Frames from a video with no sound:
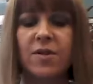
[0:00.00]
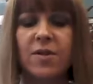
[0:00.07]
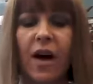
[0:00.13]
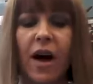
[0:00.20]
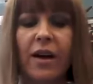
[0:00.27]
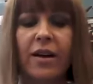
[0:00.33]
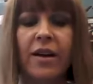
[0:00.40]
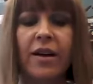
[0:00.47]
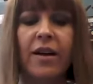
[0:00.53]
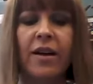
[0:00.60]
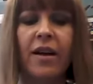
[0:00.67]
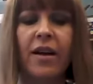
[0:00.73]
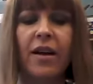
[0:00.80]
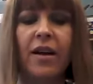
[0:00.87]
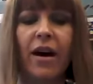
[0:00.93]
that we just got.
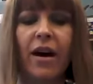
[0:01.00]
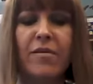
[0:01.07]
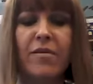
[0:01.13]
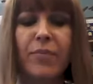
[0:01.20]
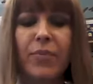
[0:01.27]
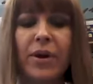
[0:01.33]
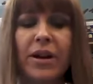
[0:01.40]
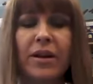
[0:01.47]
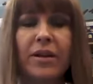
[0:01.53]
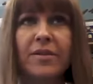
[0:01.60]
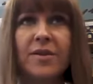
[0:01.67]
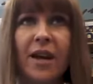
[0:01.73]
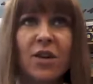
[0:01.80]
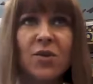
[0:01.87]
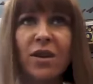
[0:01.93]
But
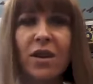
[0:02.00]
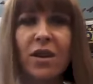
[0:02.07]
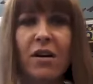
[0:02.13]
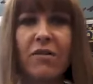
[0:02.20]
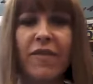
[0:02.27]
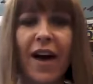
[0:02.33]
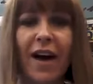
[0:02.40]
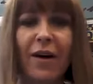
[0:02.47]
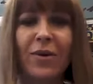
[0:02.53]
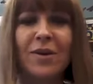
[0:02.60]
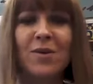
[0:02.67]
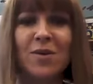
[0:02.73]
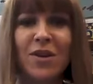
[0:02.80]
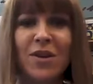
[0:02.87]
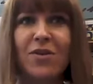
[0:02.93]
in scheduling all of that,
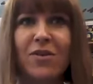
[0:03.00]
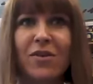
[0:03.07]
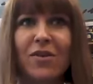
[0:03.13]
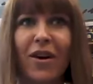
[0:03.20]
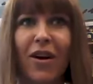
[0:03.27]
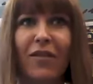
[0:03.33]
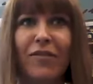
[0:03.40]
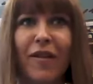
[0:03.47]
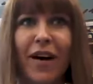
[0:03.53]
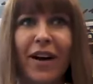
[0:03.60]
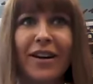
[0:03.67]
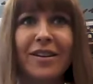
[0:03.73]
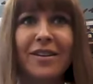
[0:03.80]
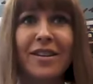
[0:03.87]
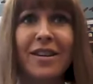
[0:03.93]
we still are
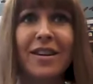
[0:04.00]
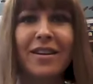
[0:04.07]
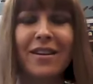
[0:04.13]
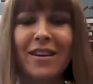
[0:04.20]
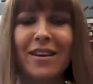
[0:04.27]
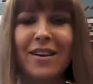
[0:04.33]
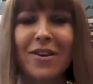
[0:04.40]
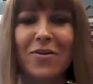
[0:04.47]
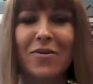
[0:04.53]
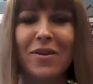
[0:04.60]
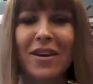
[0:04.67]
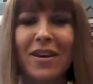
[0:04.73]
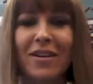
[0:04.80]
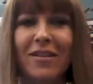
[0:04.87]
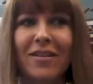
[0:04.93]
finding,
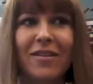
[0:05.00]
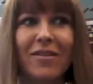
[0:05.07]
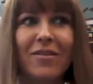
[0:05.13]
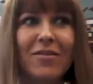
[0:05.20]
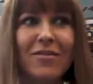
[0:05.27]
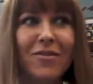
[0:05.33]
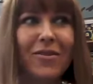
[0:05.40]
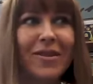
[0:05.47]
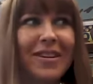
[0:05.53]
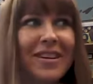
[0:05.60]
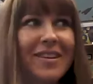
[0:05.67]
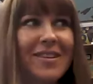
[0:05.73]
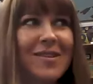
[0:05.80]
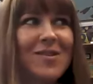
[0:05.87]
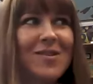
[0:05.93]
oh,
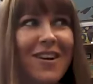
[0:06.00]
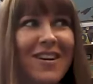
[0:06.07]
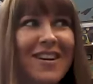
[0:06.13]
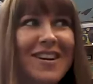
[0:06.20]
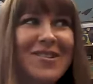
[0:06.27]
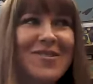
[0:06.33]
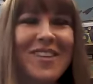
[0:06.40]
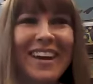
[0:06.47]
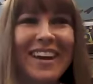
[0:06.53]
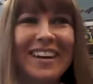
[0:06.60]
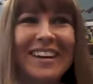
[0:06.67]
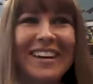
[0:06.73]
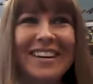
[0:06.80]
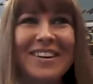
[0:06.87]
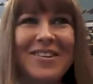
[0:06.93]
sorry, you
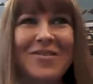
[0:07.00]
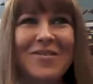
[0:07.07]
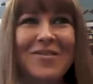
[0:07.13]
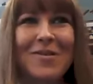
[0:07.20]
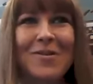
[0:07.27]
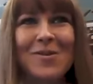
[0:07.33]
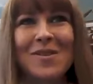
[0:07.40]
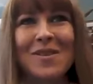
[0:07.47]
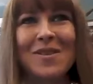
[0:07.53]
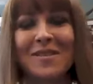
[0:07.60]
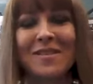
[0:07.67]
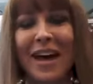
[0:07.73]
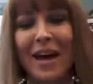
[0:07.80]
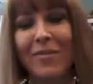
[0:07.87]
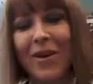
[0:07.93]
can't, use the
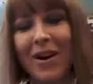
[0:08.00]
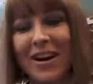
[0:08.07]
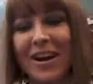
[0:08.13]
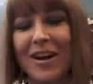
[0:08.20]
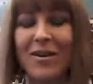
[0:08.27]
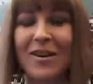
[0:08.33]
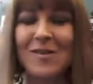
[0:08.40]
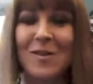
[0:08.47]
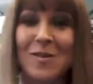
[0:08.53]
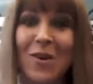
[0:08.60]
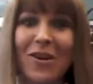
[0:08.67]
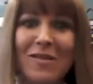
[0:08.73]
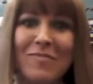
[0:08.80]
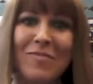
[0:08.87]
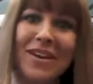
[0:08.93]
lab right now because it's
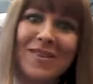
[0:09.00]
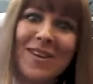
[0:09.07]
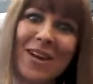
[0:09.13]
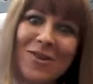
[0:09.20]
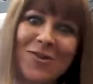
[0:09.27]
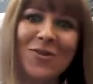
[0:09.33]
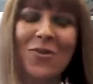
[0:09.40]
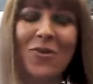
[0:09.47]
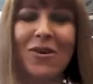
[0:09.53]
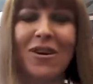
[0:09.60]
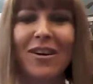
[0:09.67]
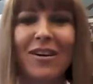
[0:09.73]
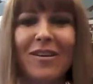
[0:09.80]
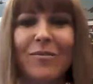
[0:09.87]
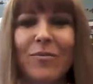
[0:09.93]
already been scheduled,
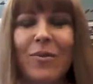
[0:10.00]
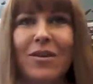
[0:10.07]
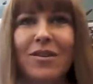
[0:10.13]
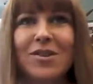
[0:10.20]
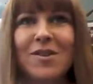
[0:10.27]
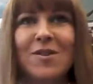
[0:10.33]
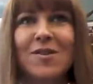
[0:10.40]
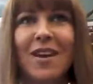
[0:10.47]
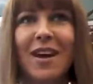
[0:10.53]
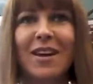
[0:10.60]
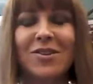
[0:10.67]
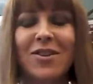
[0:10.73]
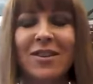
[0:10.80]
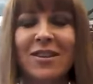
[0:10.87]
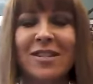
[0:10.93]
or we're just
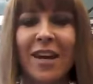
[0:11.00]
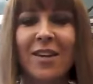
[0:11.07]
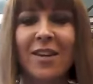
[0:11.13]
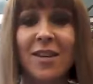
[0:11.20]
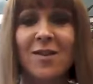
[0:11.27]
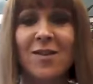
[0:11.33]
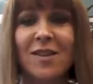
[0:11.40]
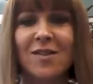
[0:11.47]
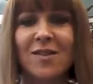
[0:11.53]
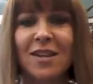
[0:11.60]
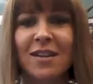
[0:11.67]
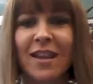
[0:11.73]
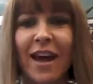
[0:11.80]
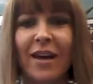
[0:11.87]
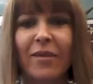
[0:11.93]
entering the testing season,
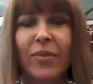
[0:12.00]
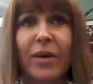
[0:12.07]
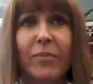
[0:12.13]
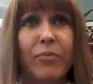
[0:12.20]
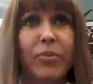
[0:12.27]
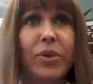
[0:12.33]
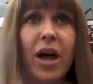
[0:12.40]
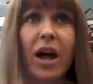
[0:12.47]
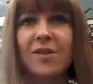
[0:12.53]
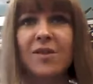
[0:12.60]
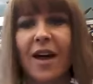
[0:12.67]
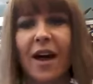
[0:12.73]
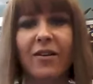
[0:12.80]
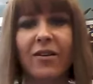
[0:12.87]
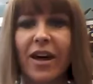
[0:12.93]
and that blocks
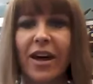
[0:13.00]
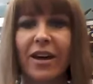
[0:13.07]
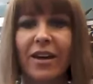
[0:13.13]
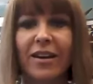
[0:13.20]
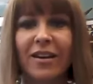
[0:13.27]
out,